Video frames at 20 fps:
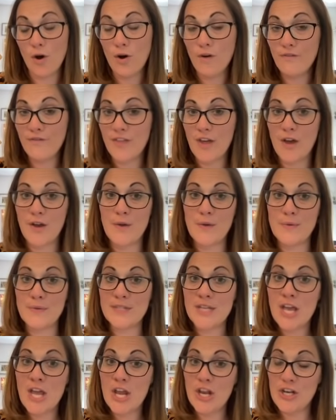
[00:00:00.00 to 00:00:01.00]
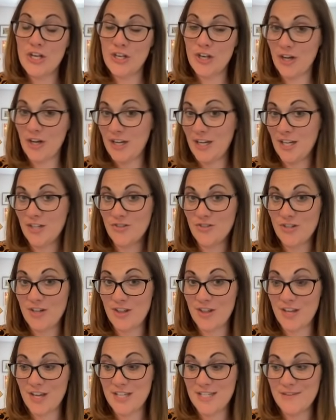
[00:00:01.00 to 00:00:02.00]
Of those,
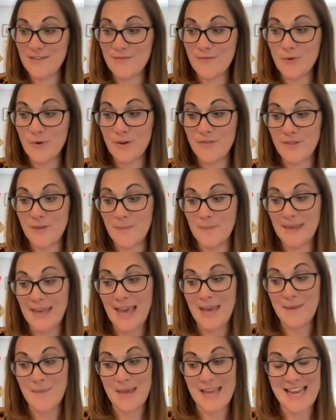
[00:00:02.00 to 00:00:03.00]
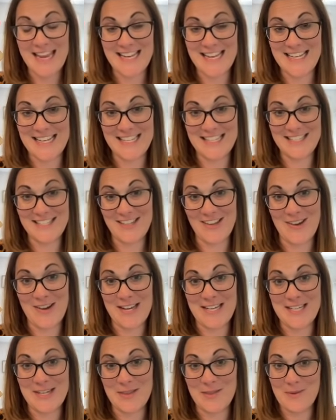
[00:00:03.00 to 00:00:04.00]
934 of them came
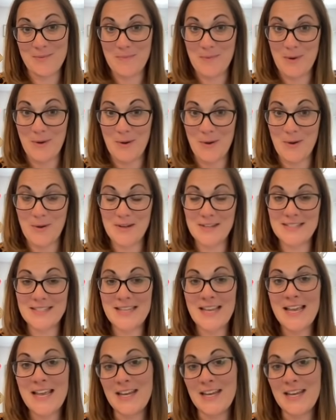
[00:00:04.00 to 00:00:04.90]
inside the box.